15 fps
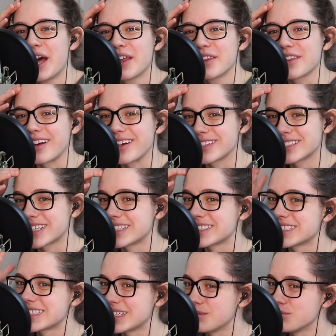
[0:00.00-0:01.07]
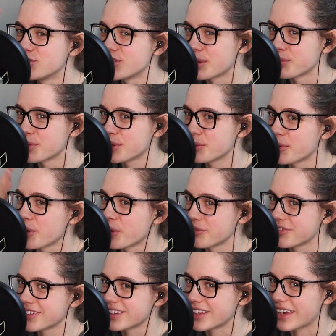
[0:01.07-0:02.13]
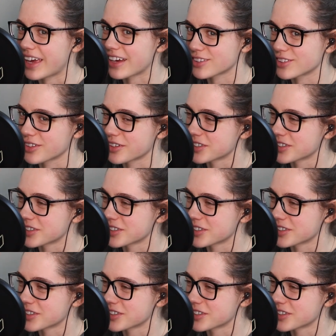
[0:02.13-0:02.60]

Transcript: thoughts that seem jumbled, but hopefully they actually are